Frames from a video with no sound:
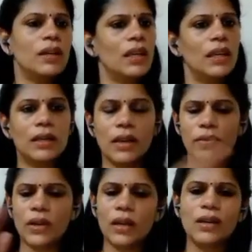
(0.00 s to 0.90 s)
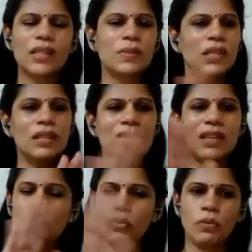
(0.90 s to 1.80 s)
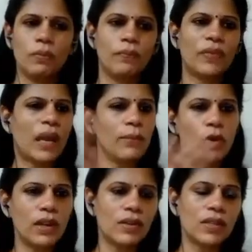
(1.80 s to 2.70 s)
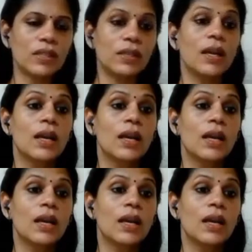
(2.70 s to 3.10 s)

He'll definitely dismiss. He'll say, no, I'm not interested.